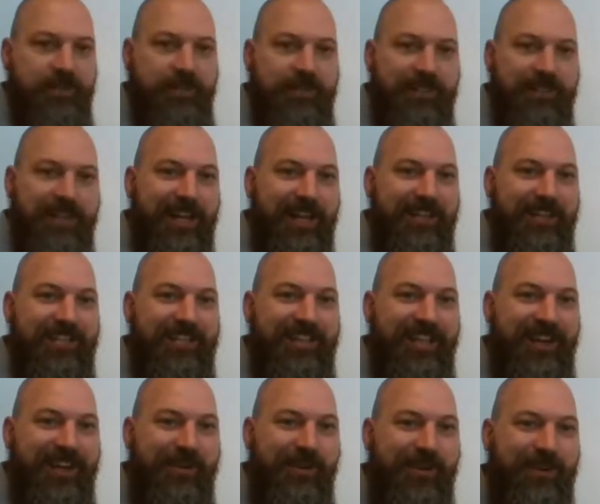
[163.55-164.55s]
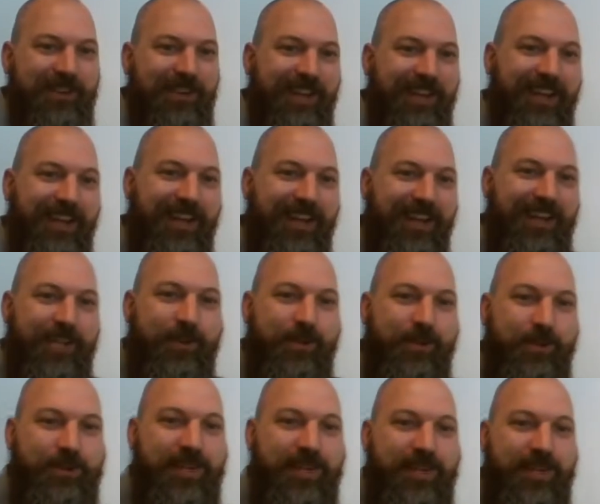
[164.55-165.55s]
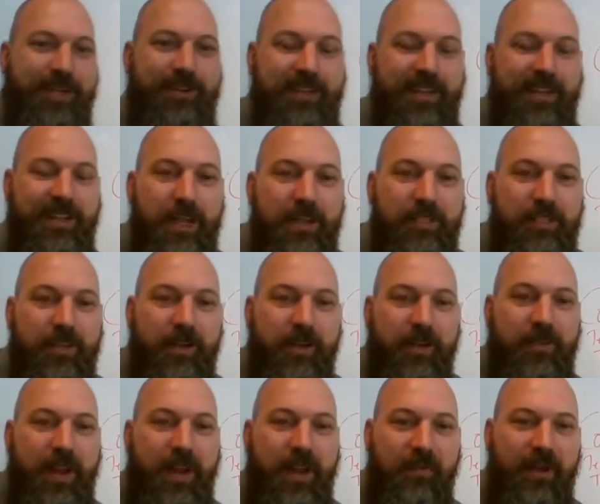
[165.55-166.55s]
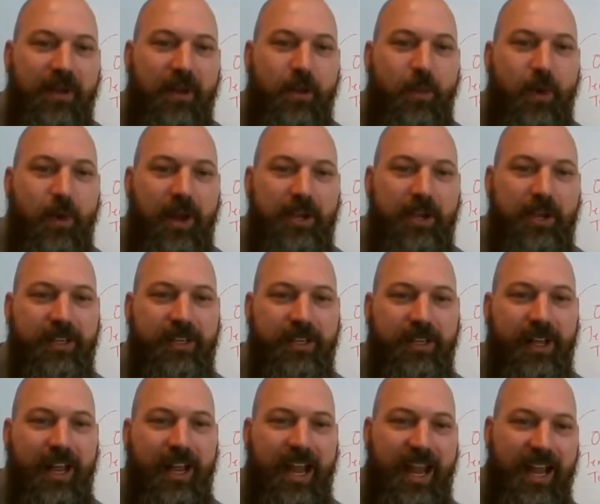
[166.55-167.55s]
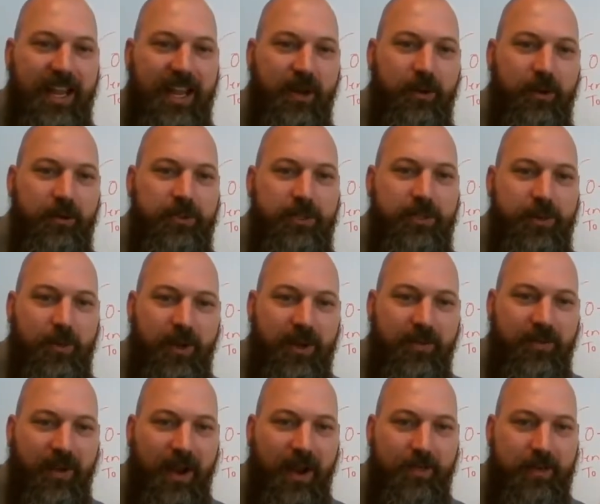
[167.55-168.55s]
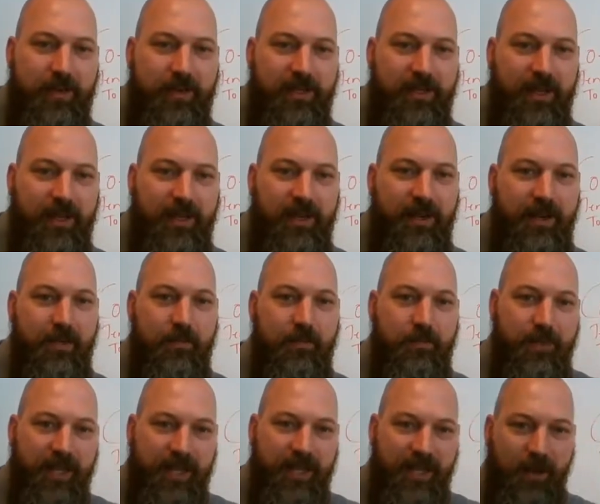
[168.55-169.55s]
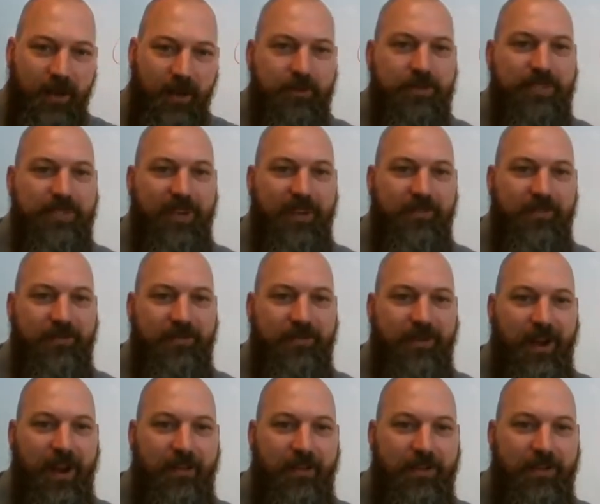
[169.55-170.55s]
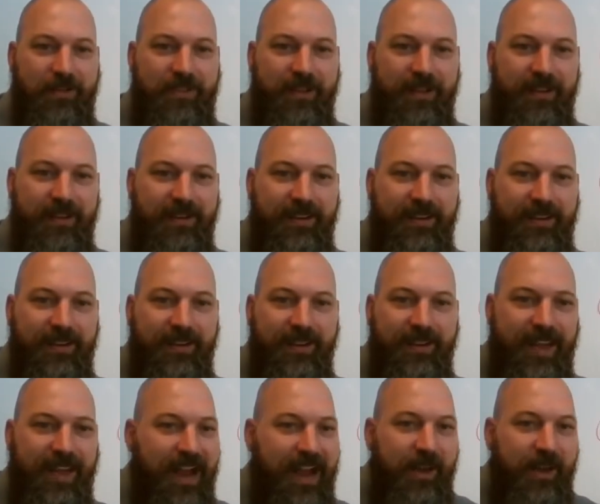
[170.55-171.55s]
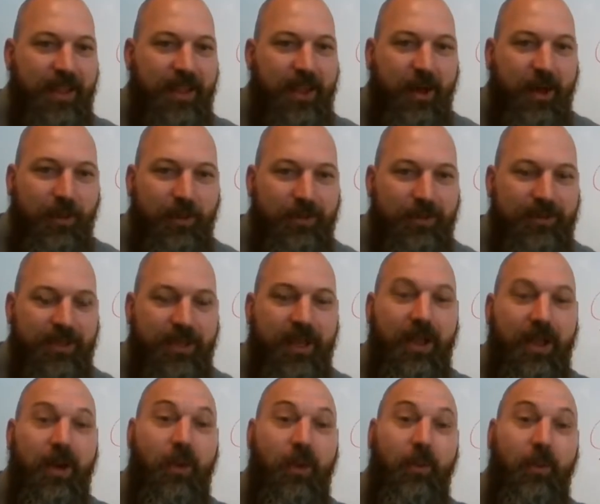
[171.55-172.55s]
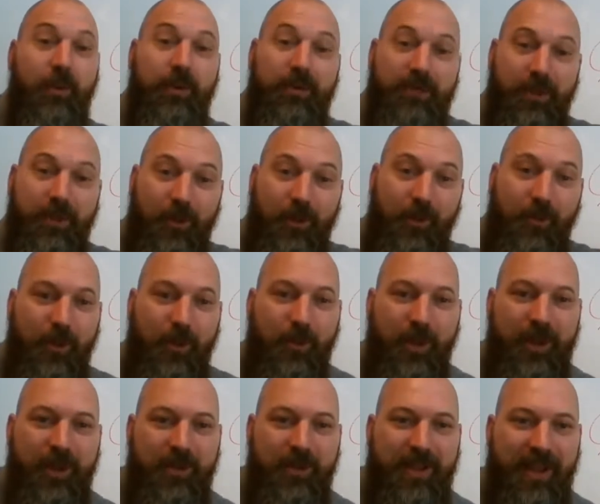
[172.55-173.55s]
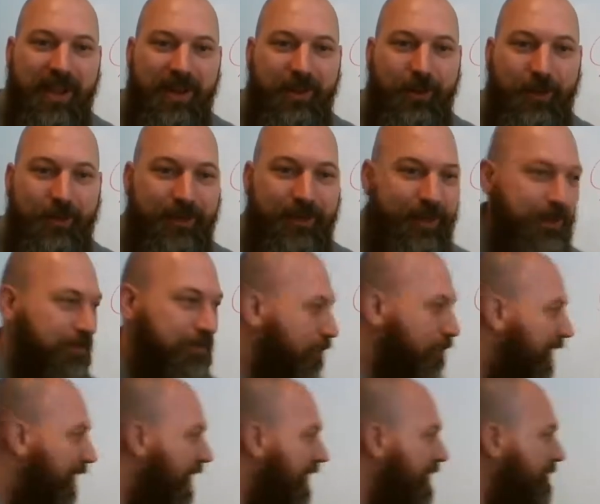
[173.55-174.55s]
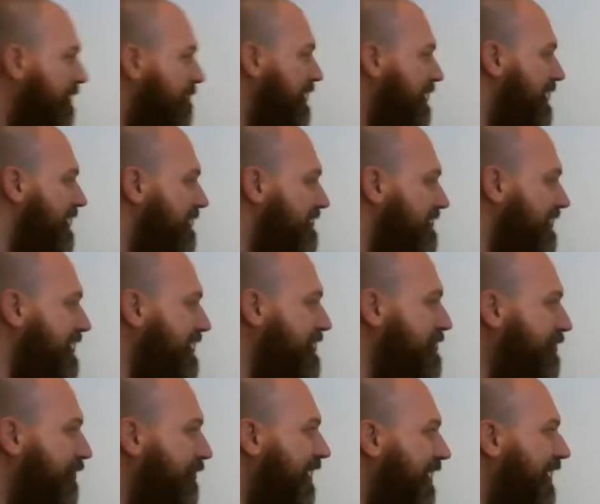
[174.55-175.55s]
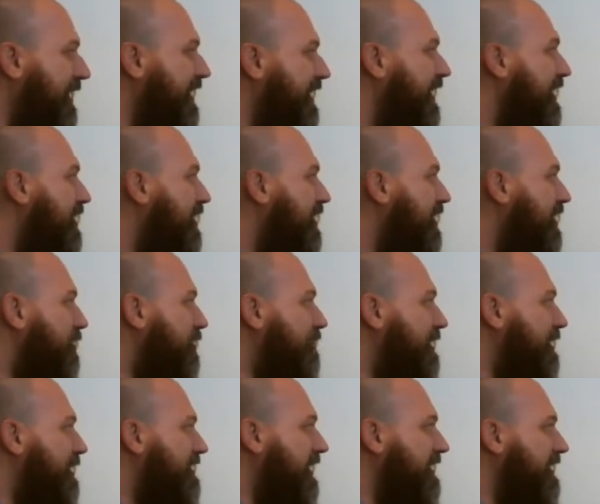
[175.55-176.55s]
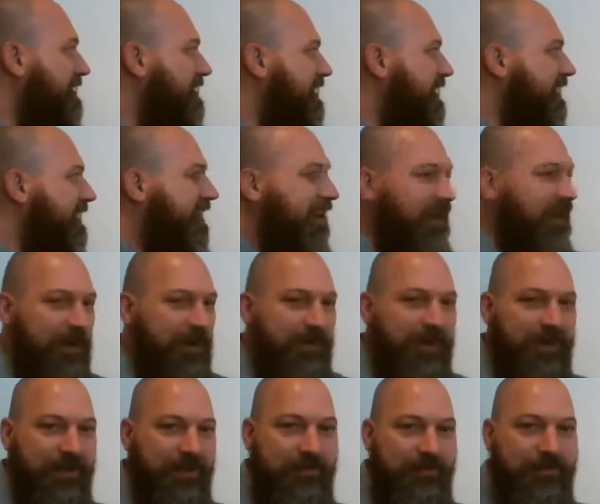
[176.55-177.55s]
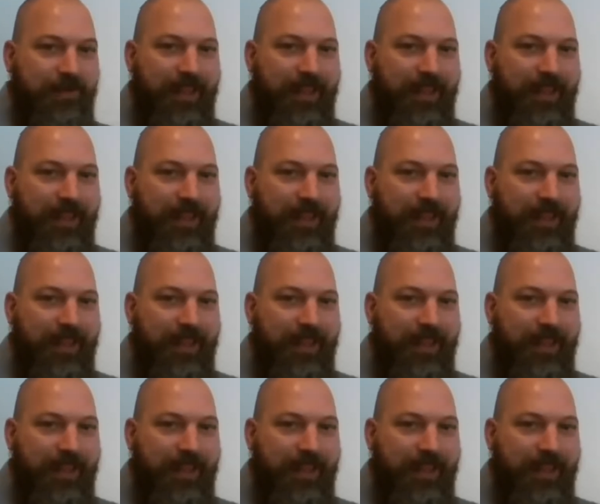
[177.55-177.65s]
Did you guys see that one? Unequal shares. So if you ever get a question, A owns 25%, B owns 75%, how do they hold? Well, there's only one way you can hold it. Why? Because it's unequal, right? So it'd be tenancy in common.